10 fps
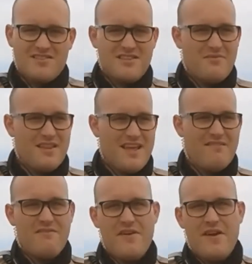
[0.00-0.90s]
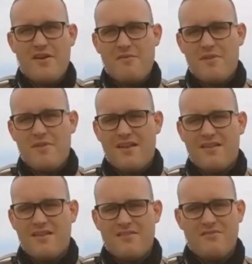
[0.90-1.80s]
something that
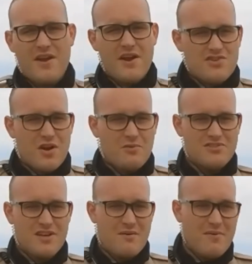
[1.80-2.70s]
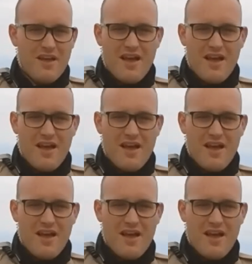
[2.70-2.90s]
is very troublesome.